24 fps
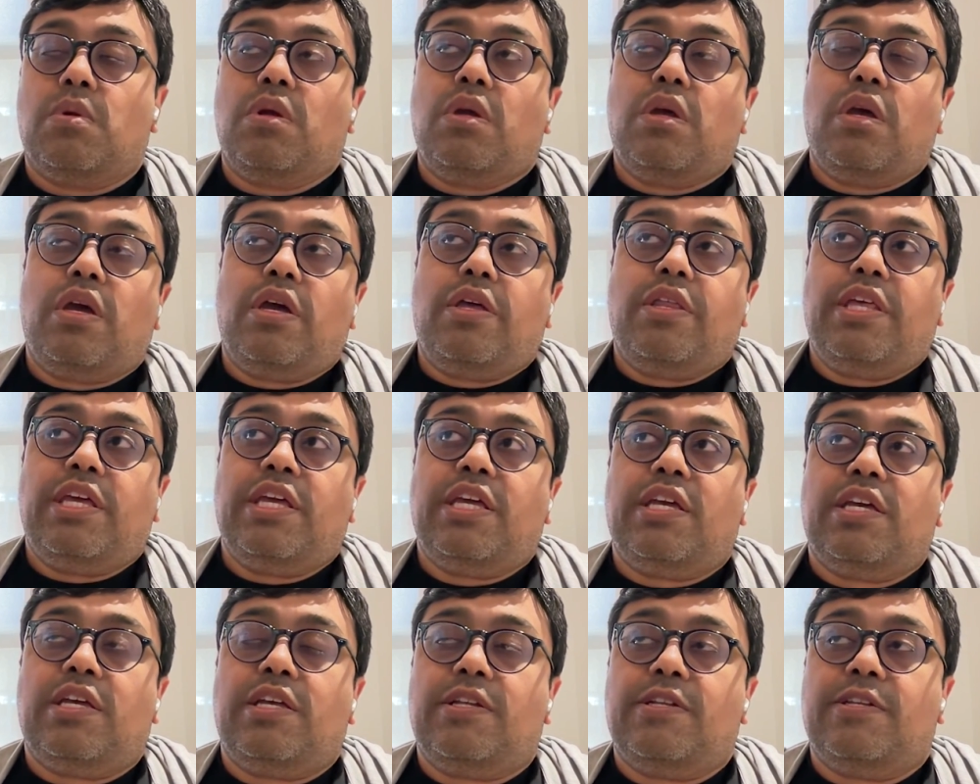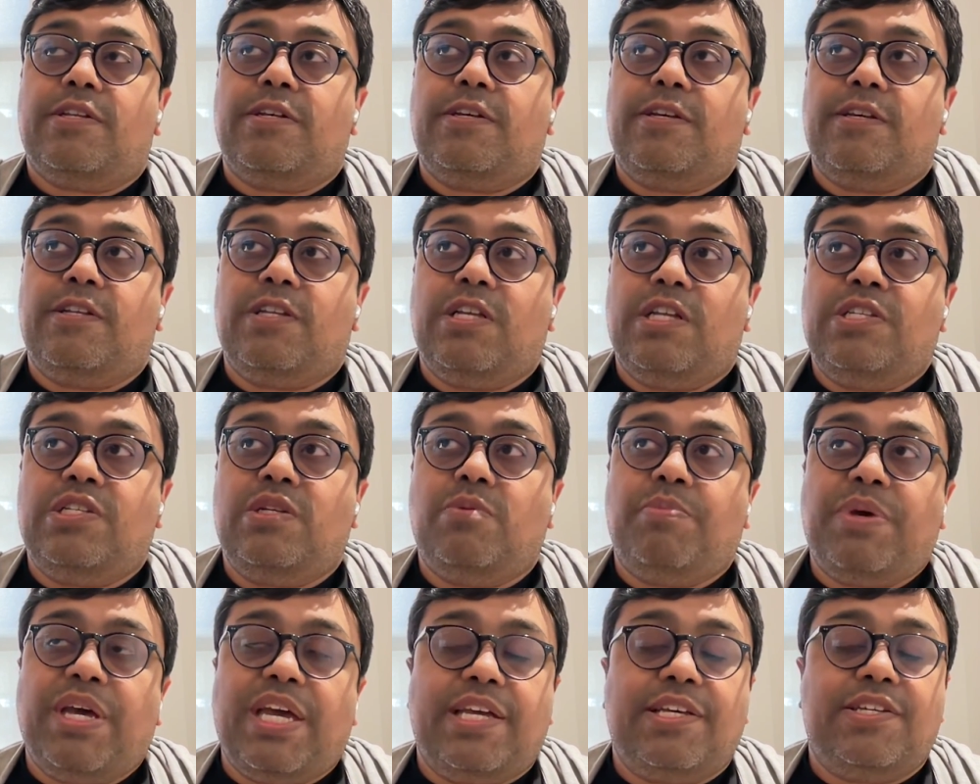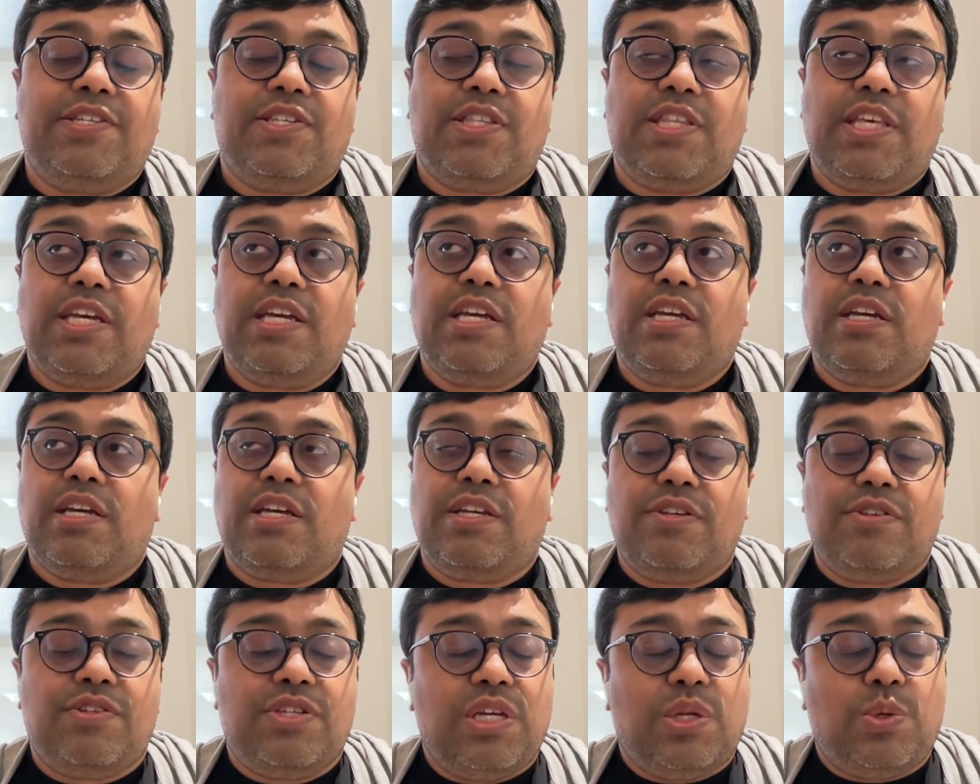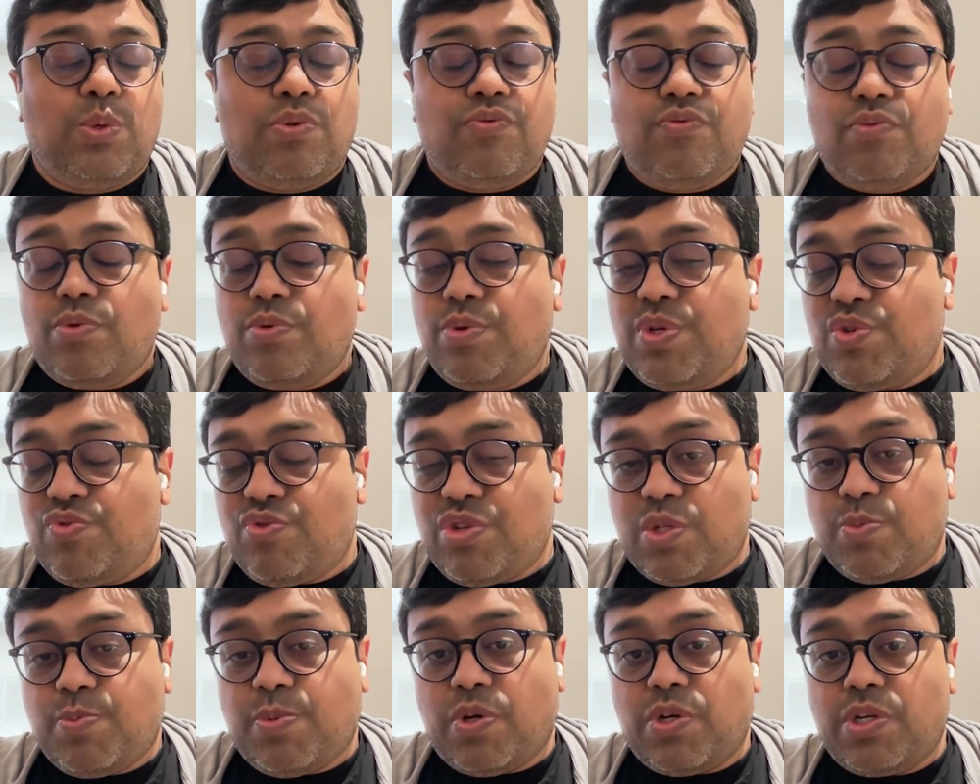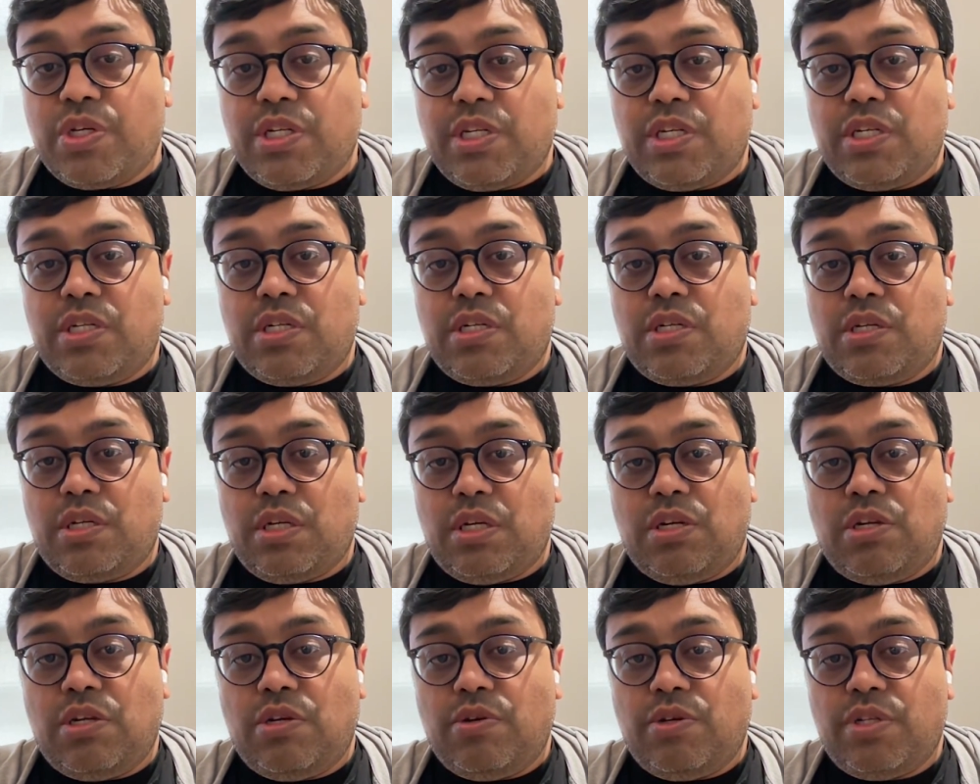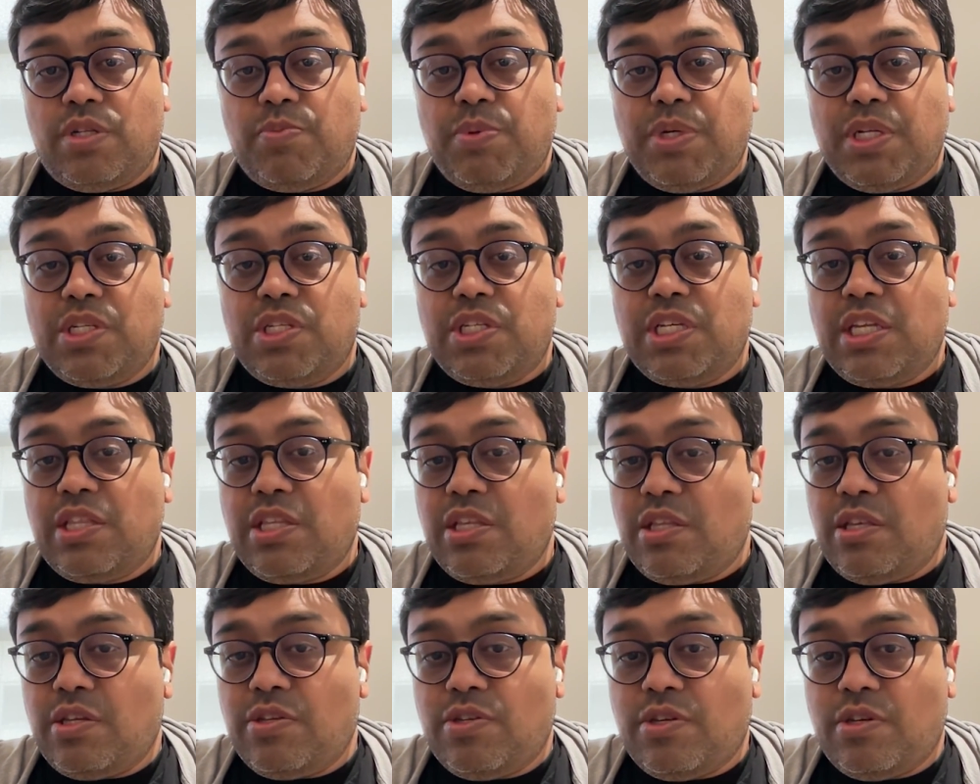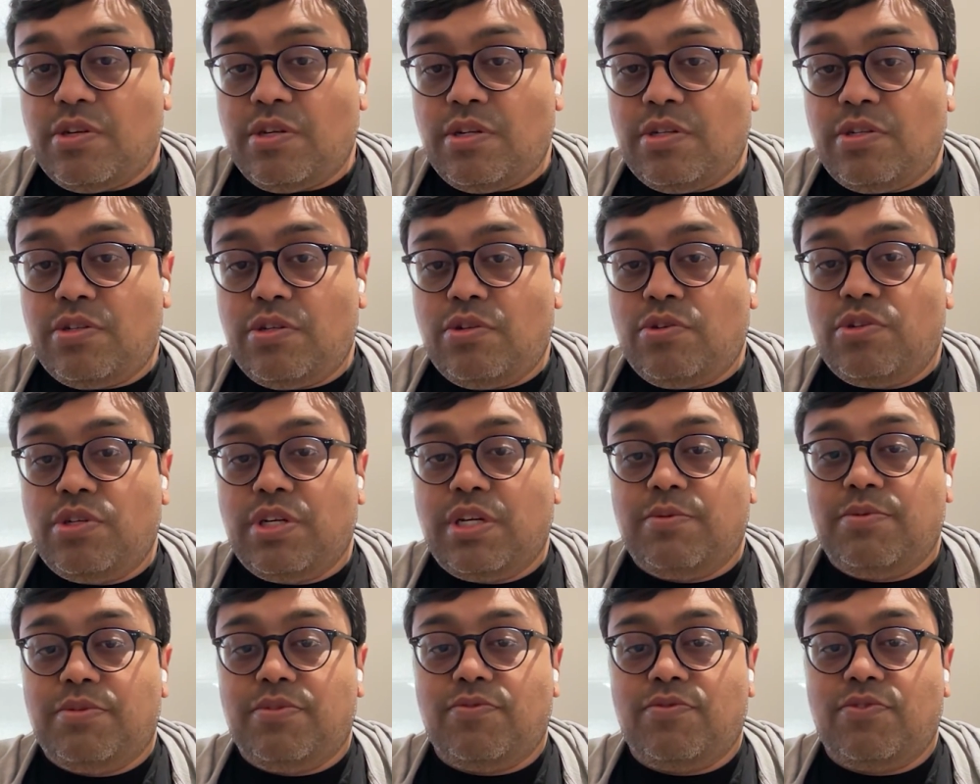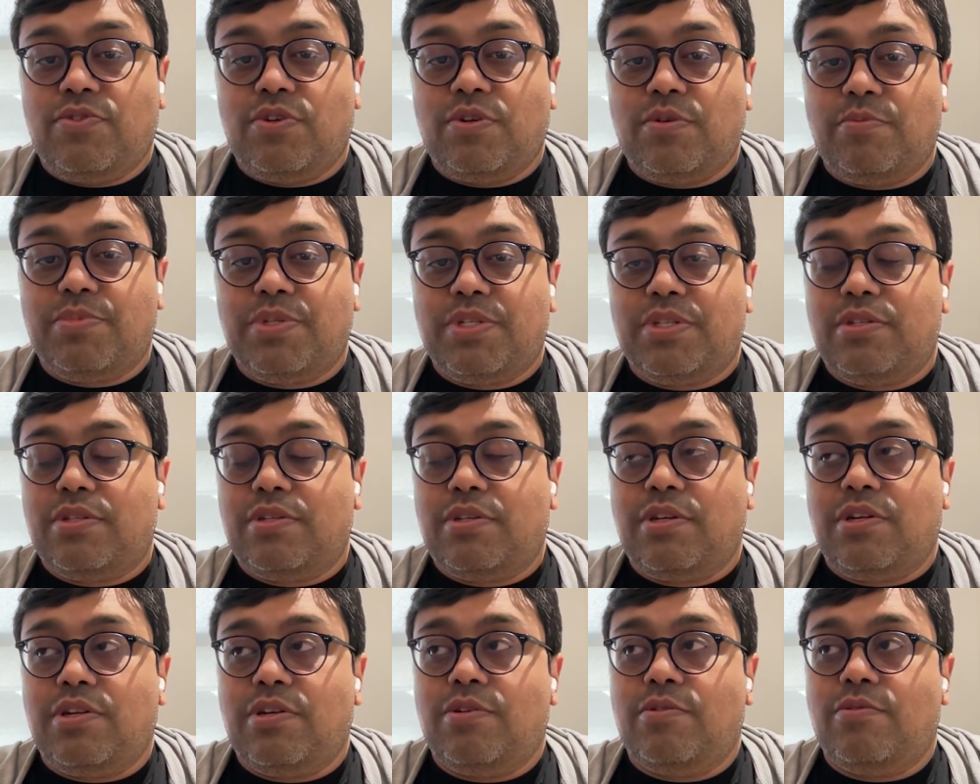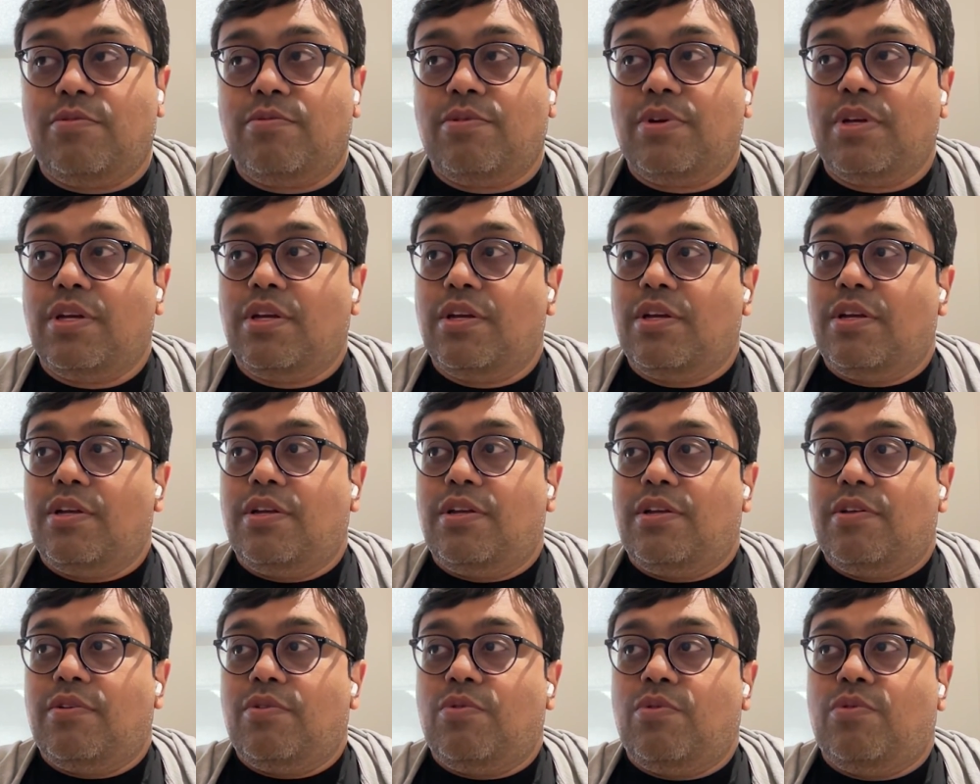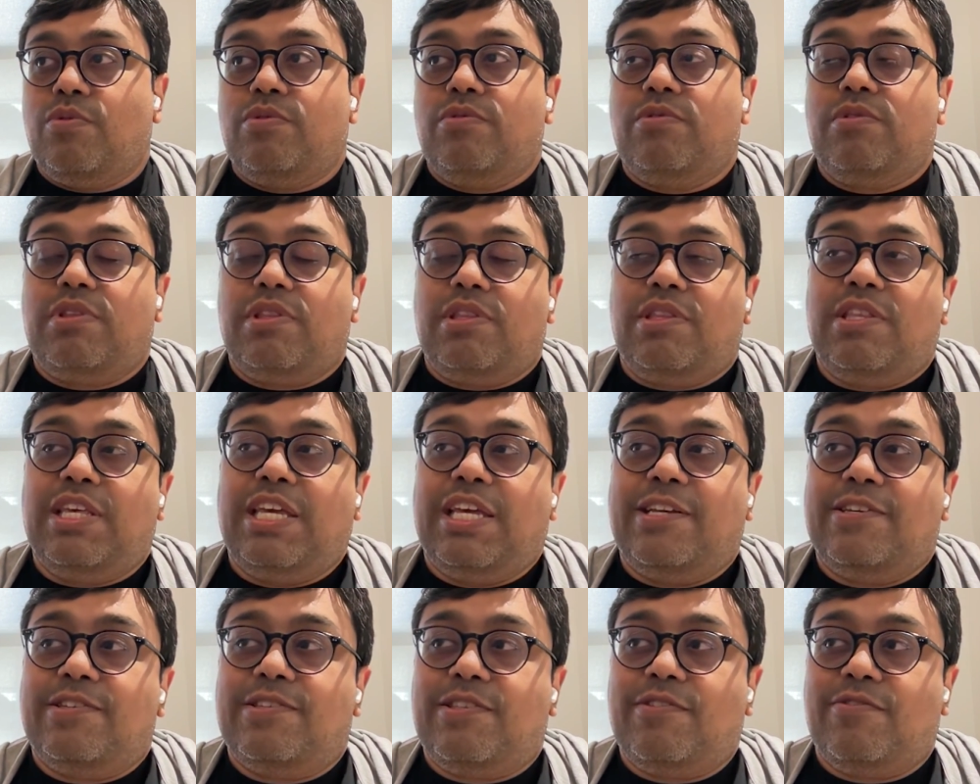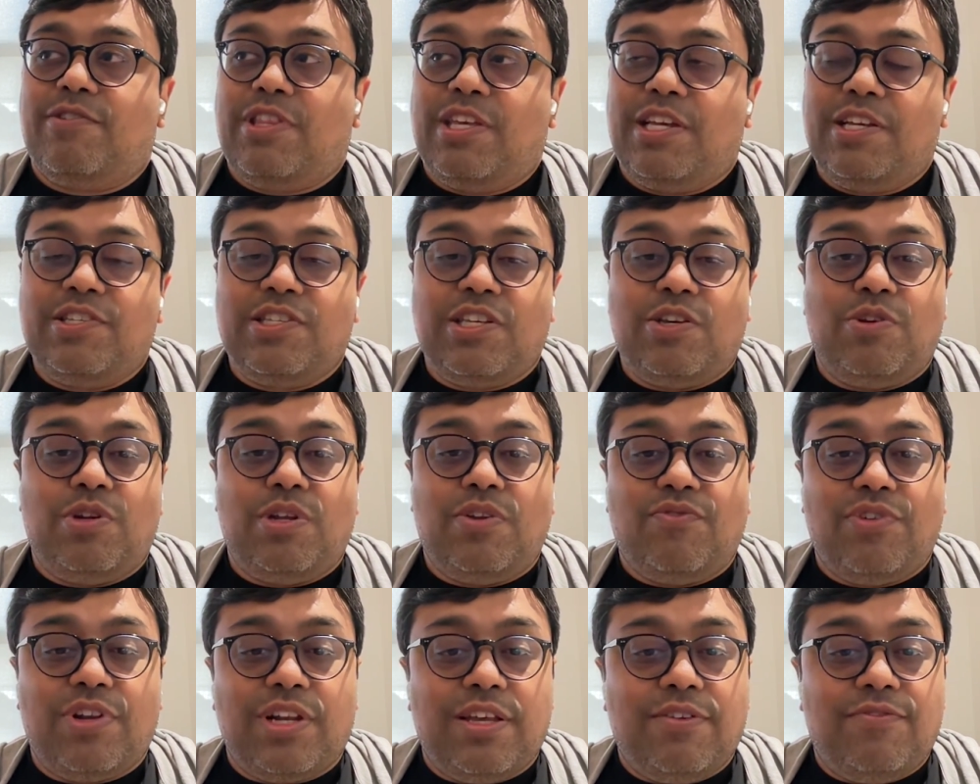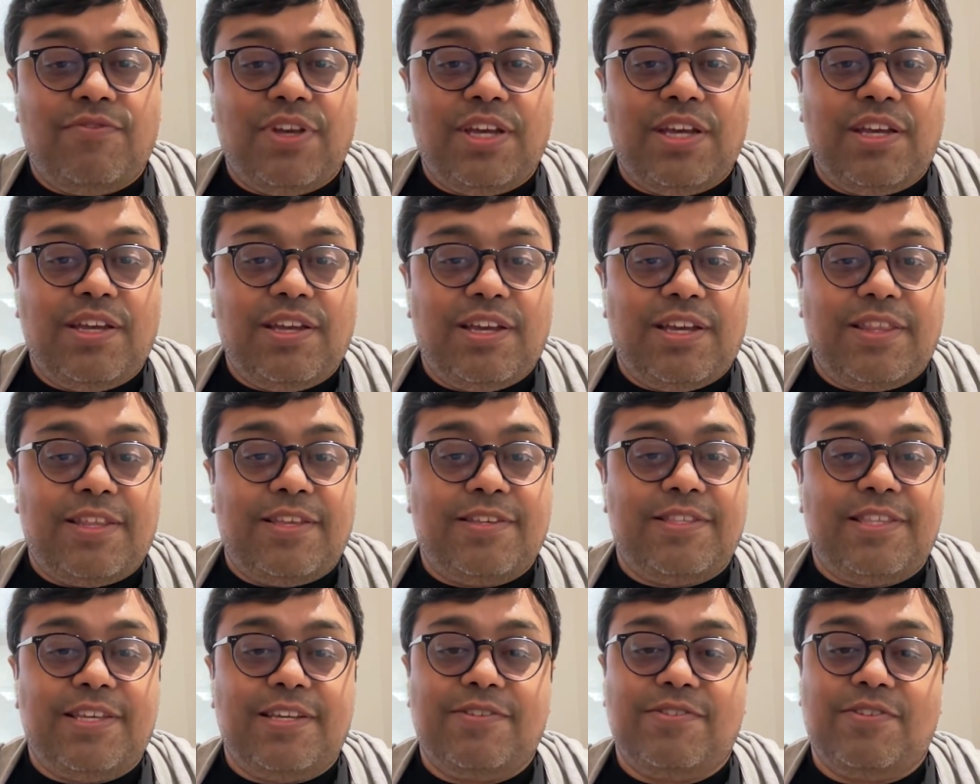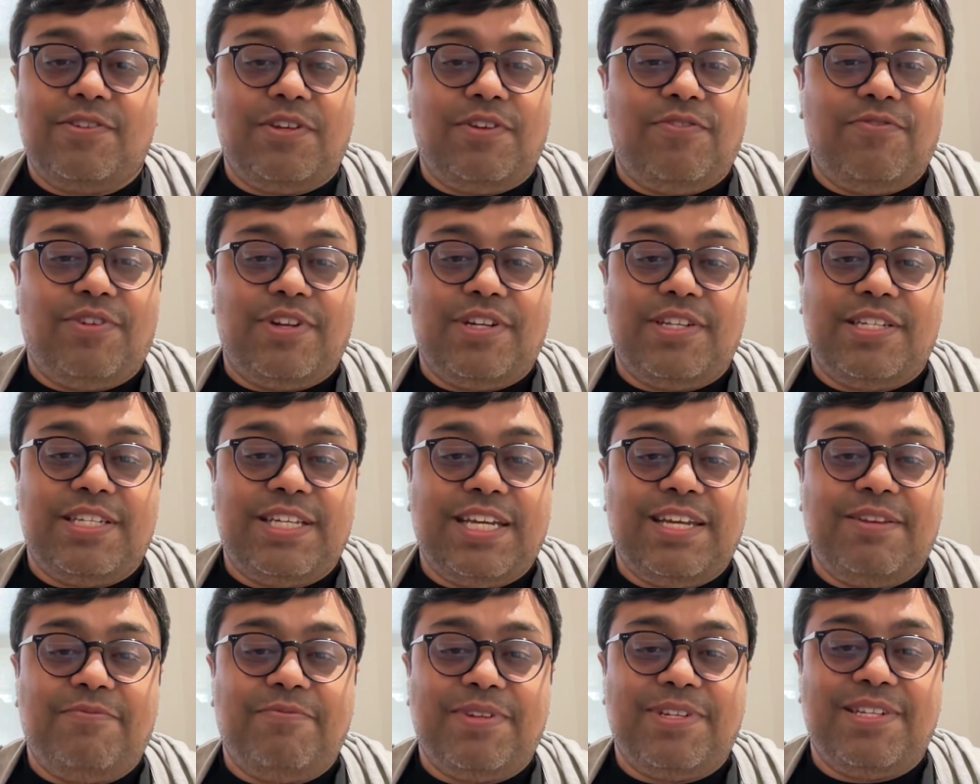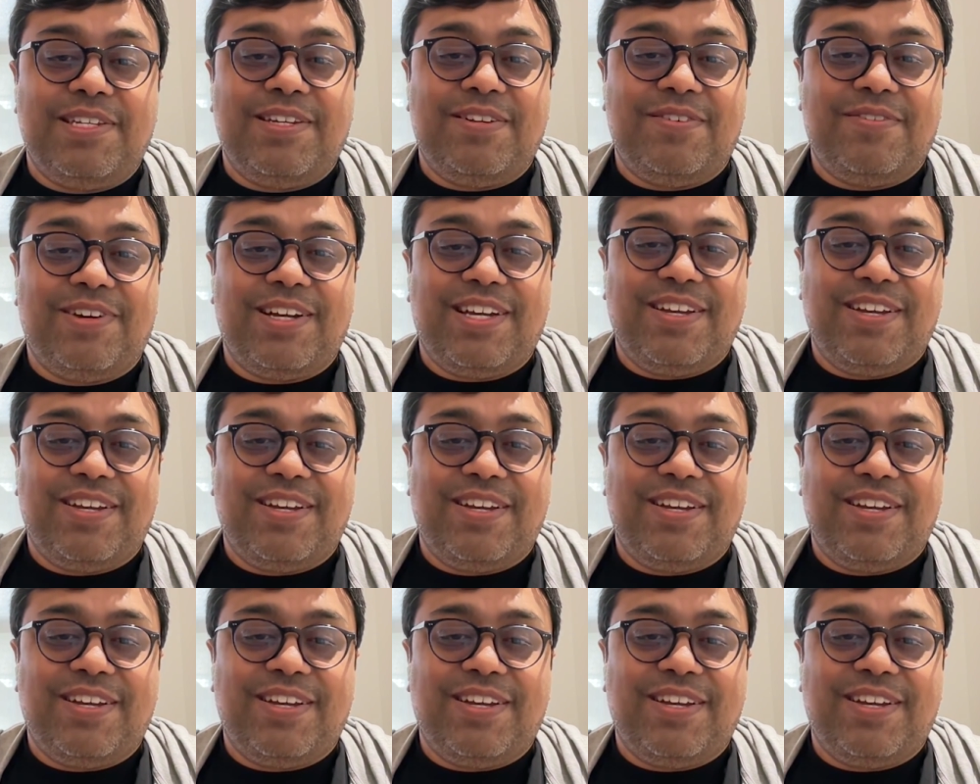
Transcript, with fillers: I think it, it's a pace thing. As you said, we've always responded. You know, it's been said that there's only two types of jobs, you know, or things. There are things that you need for living, and there's things you need for entertainment in a way,